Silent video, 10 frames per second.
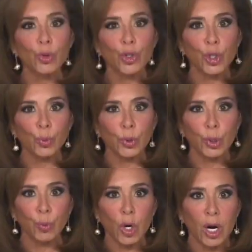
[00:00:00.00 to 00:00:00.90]
who stood with
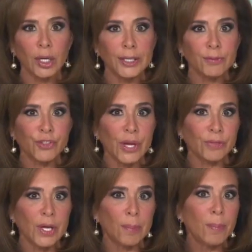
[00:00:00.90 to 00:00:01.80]
Iran and
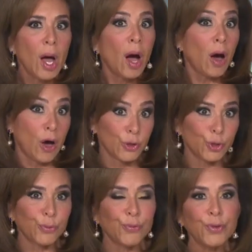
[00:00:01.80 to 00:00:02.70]
sent them
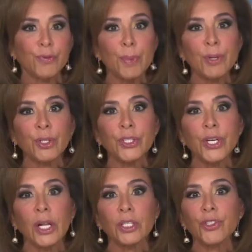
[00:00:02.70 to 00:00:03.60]
$150 million
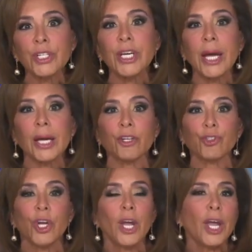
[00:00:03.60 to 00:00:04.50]
in
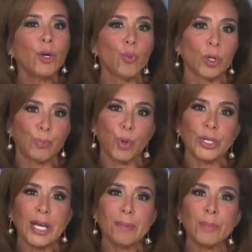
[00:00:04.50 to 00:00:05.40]
cash and
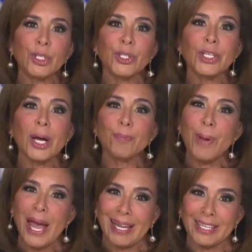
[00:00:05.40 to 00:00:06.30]
$1.8 million on
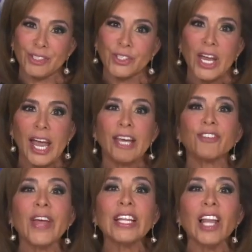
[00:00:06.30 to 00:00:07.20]
pallets
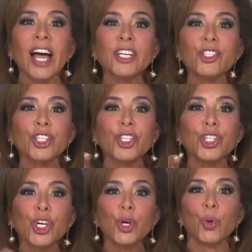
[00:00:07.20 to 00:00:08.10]
as they lied to
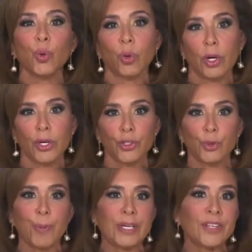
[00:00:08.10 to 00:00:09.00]
you,
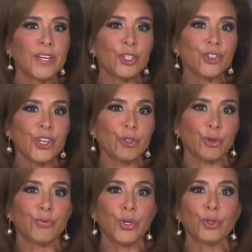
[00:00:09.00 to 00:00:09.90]
spinning their
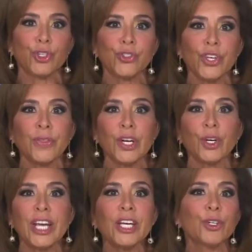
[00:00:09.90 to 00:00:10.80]
centrifuges at
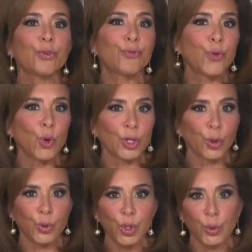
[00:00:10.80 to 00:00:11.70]
their hidden
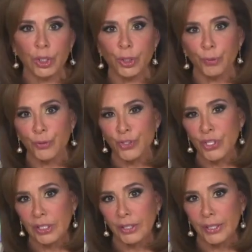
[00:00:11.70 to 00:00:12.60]
Fordo nuclear
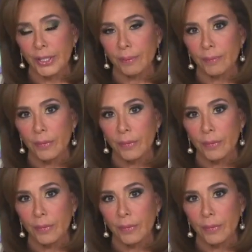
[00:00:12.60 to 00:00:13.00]
facility.